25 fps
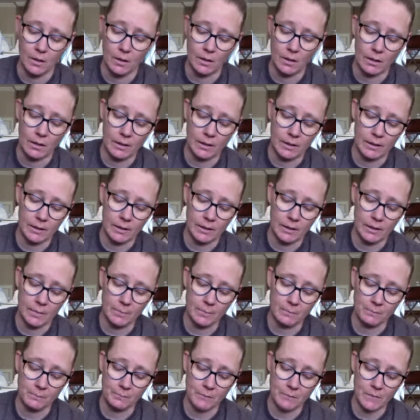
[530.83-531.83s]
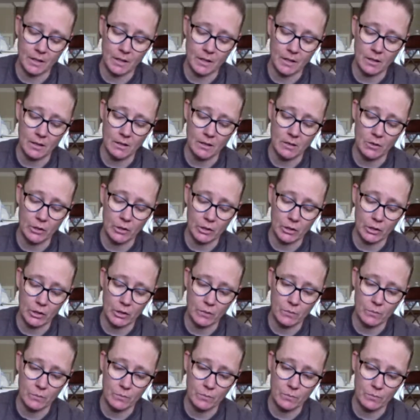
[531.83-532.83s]
And the
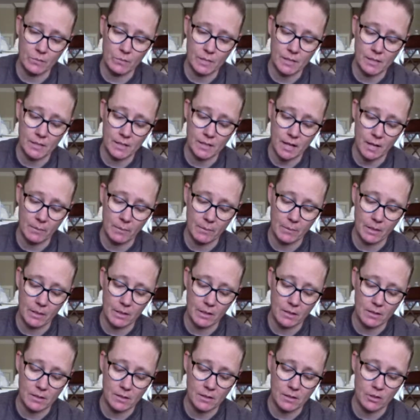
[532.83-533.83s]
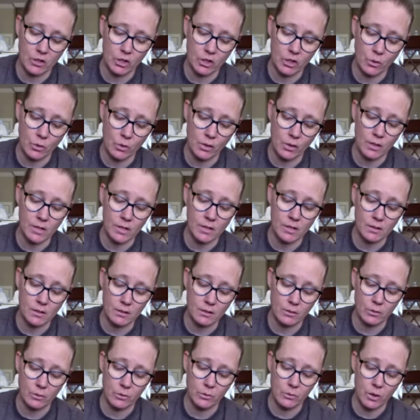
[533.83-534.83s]
third step is the shortest
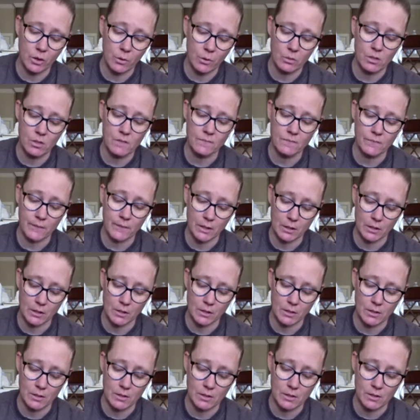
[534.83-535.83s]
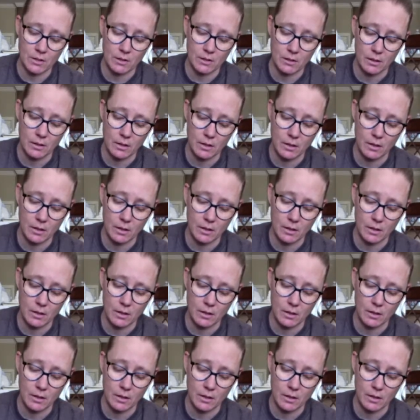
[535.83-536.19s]
clue goes first.